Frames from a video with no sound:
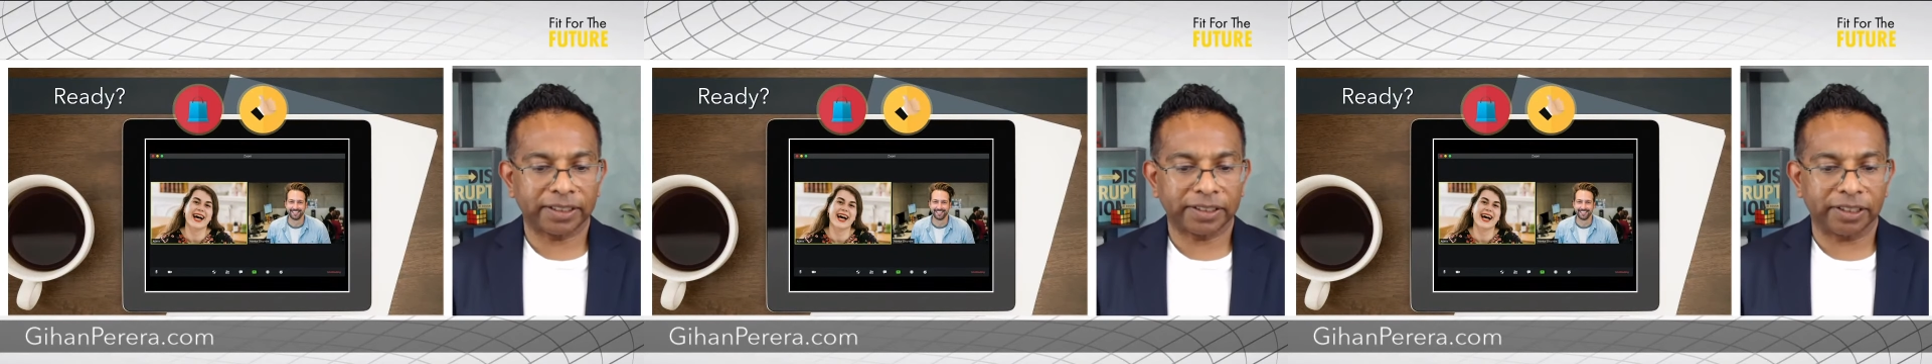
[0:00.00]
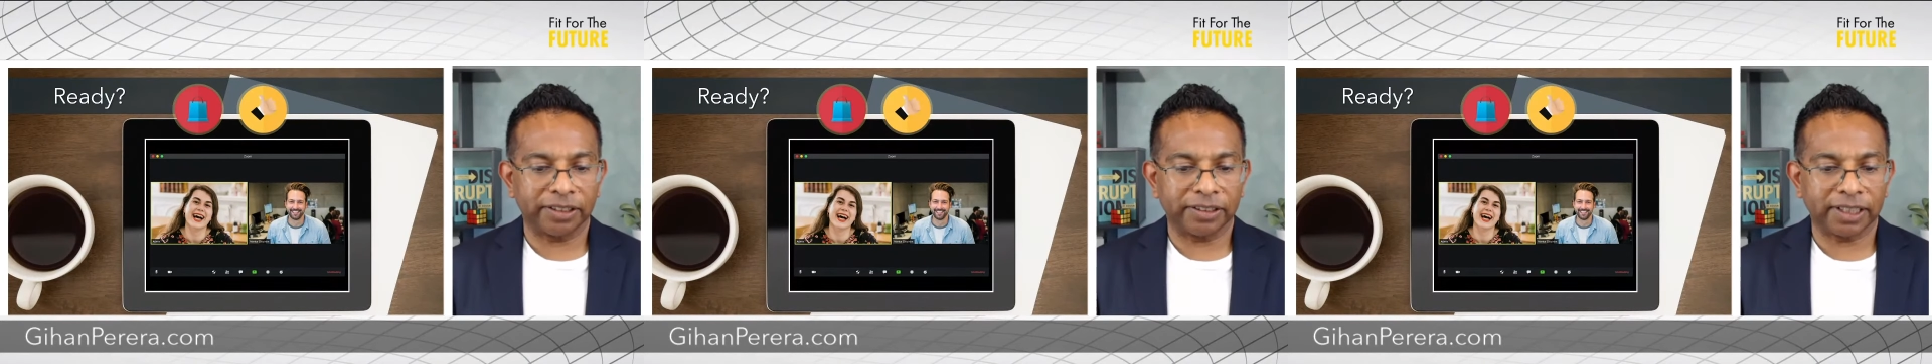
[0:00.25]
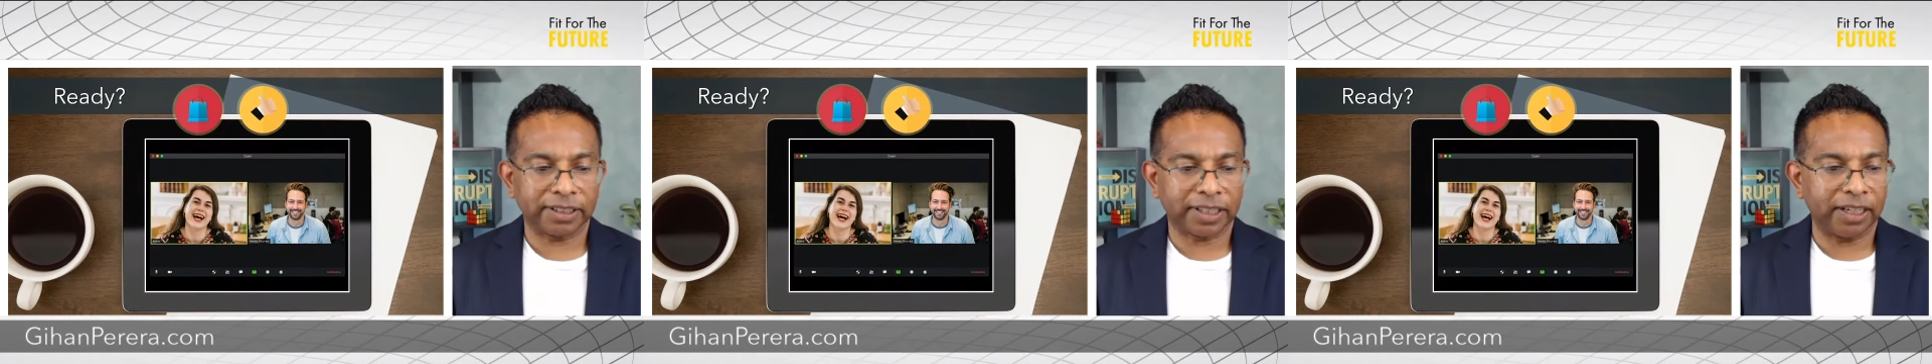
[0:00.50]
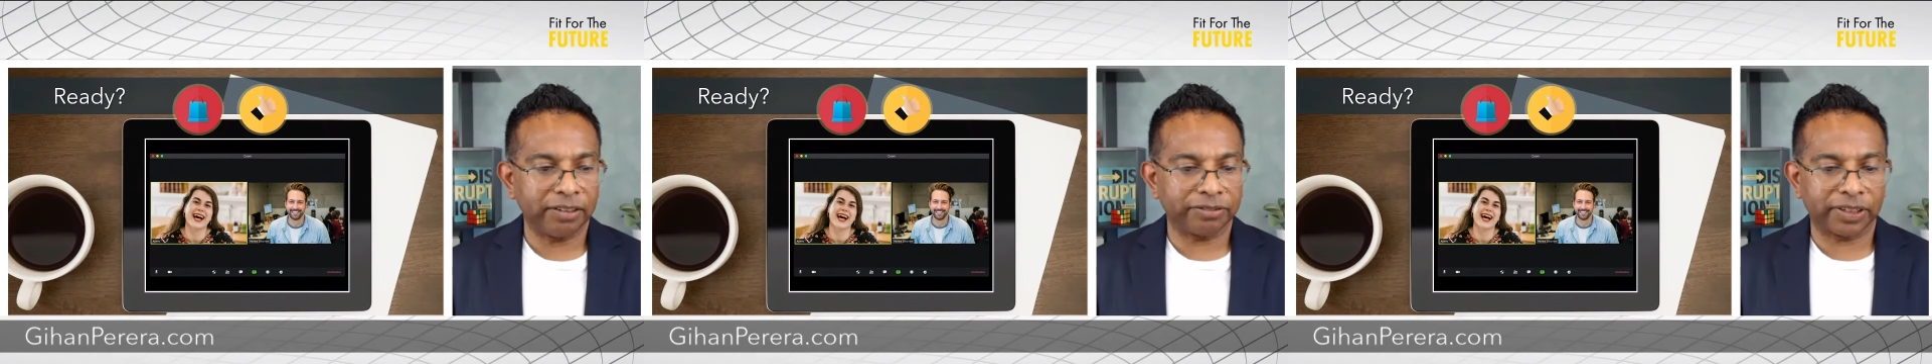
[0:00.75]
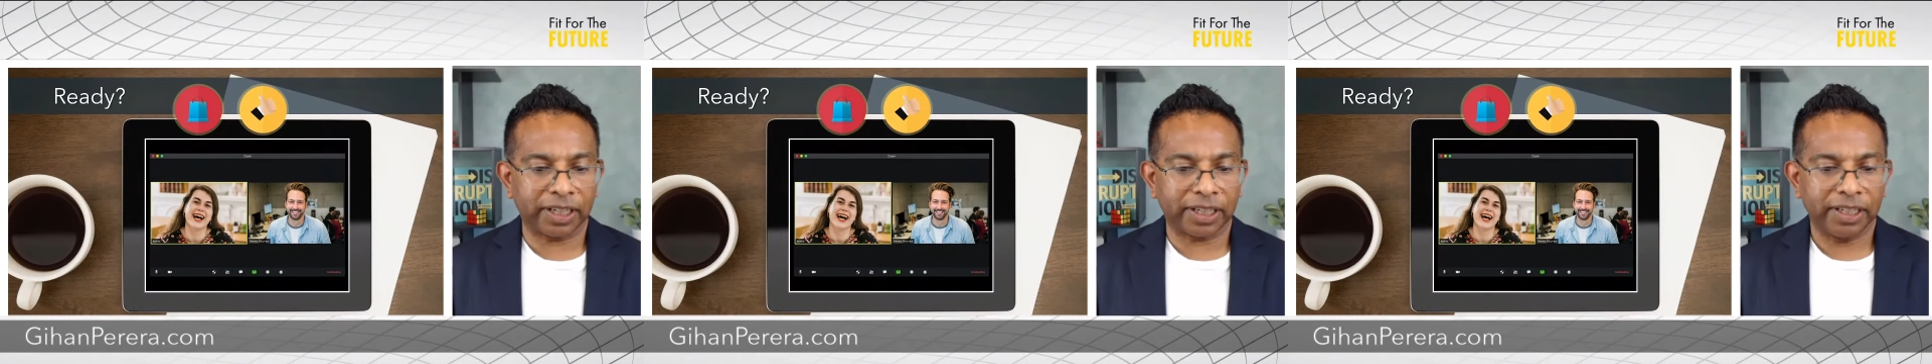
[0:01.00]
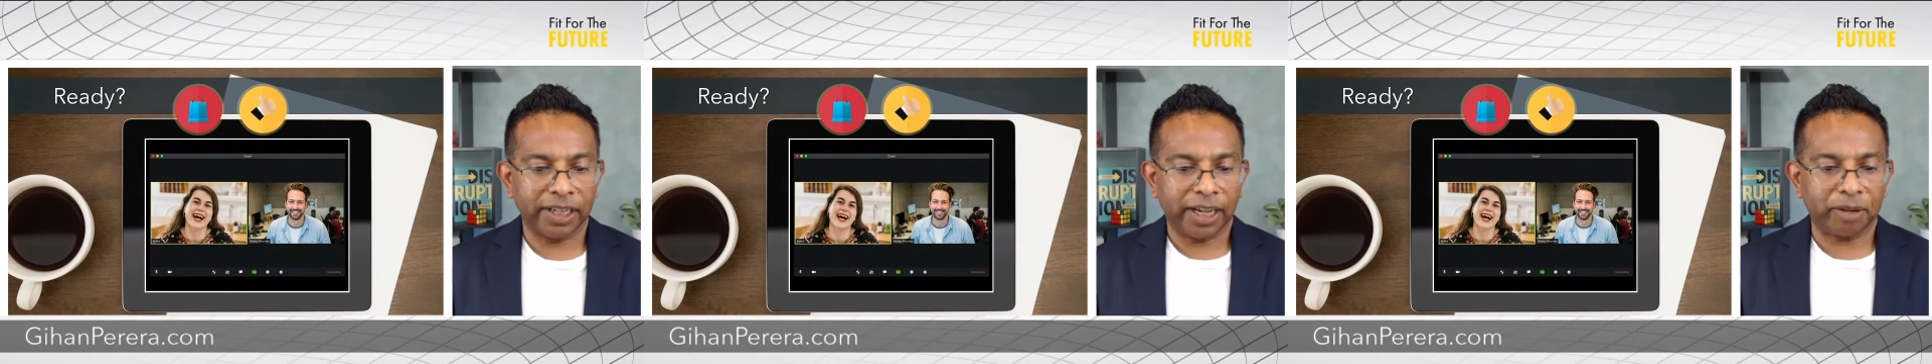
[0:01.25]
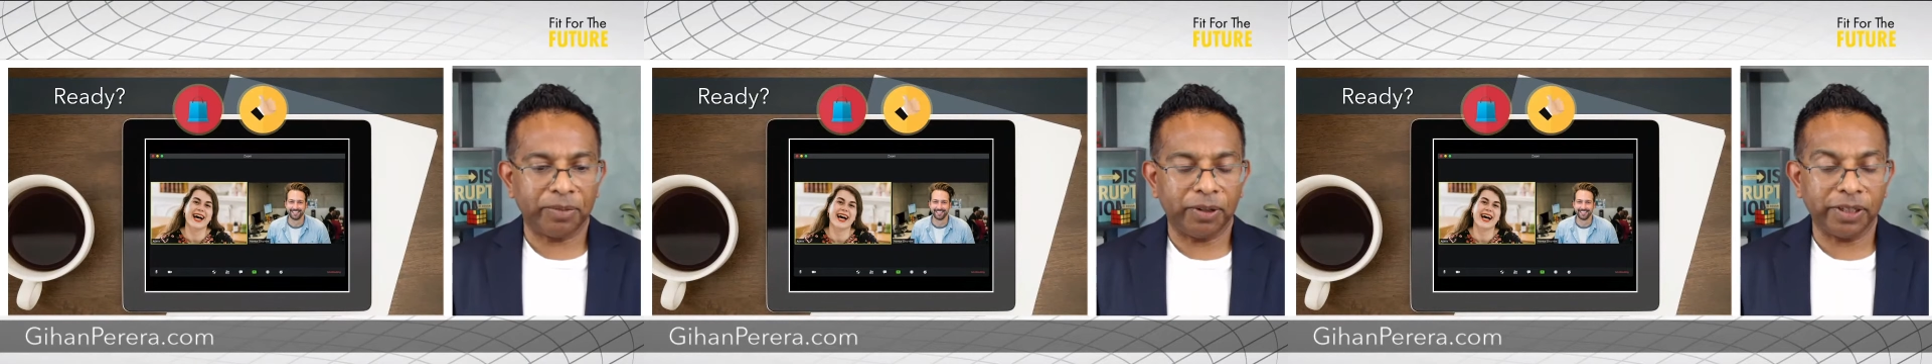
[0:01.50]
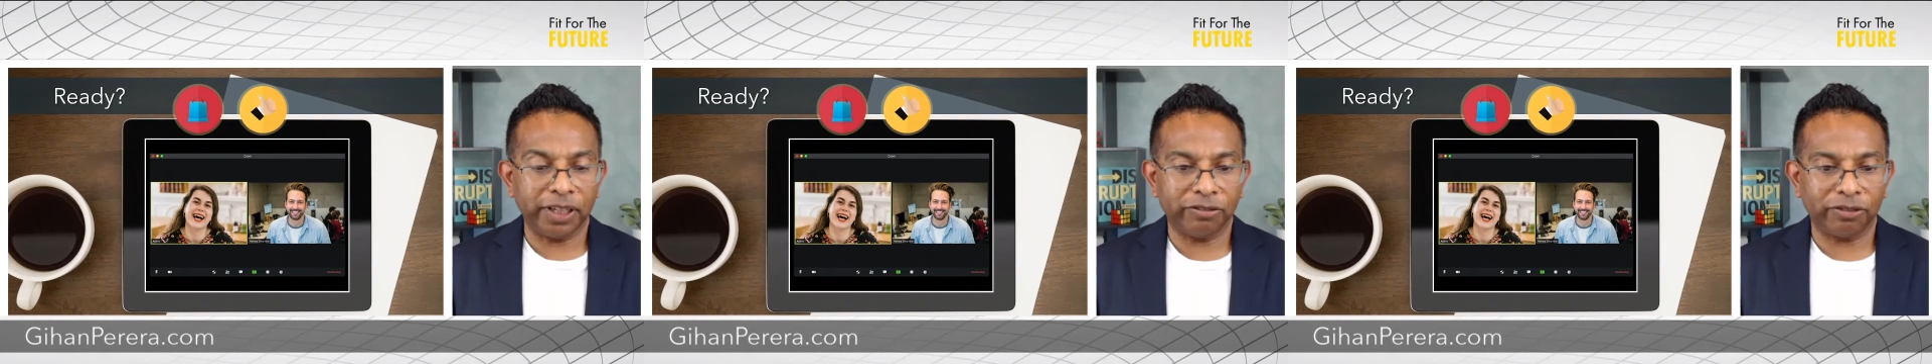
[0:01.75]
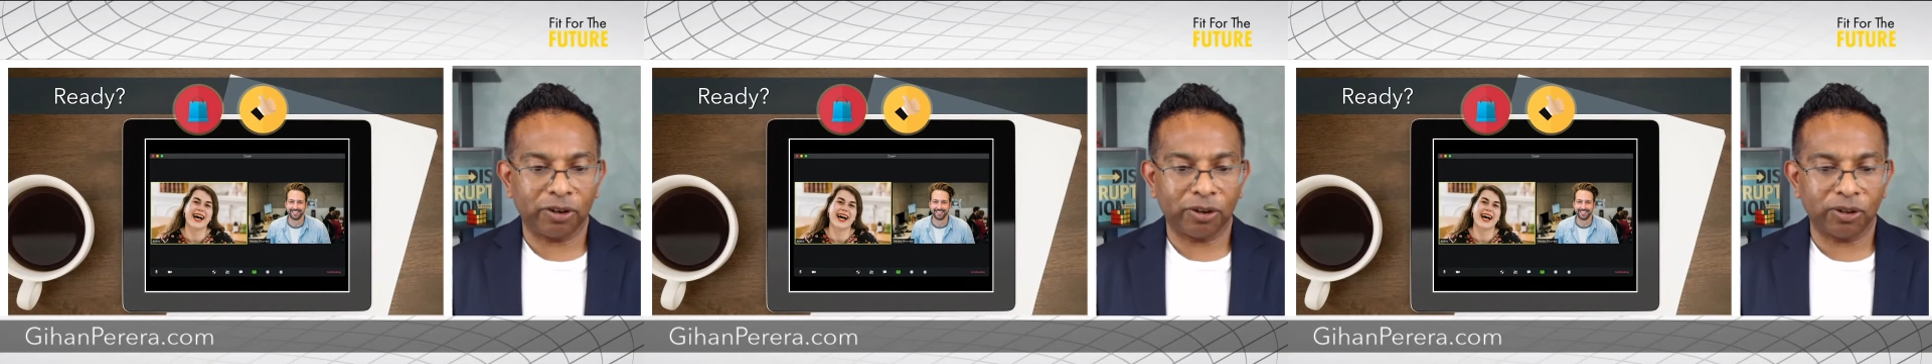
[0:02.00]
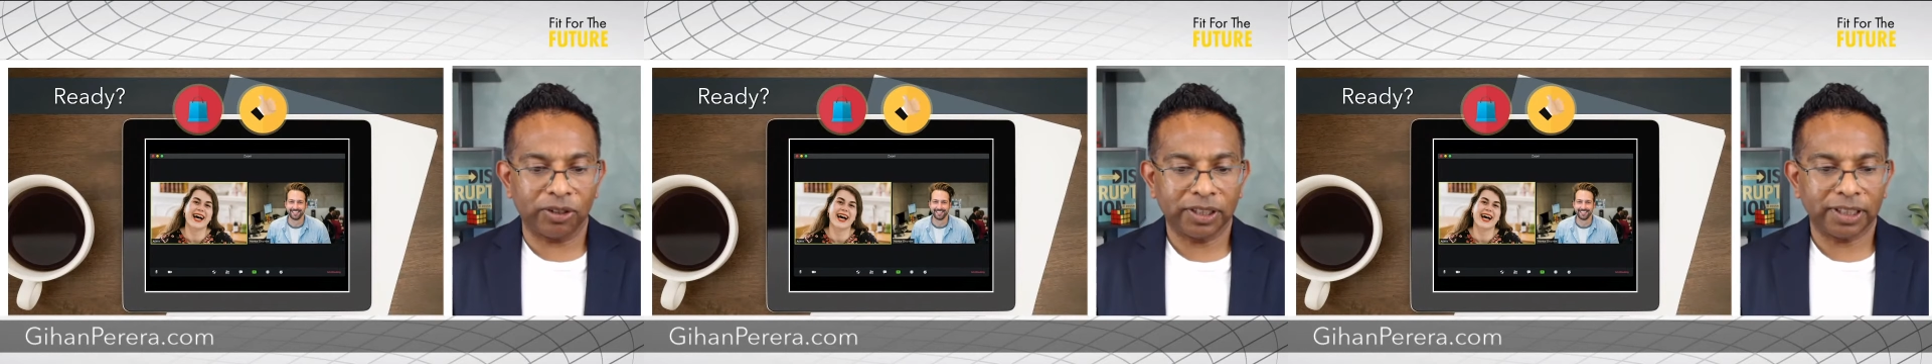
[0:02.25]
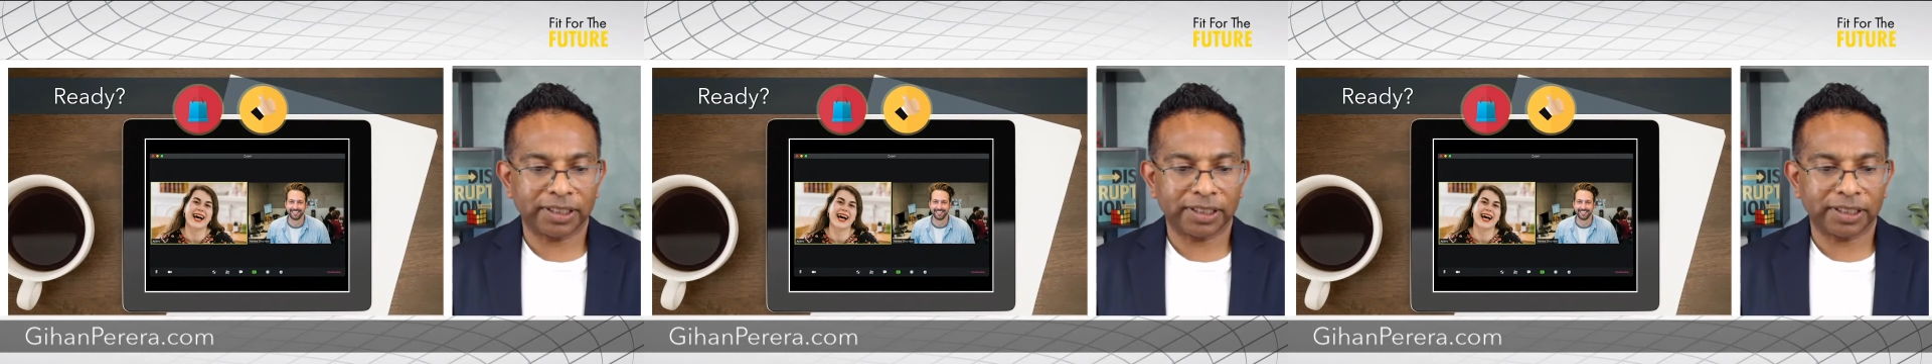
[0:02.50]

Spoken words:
So this kind of, I'm looking for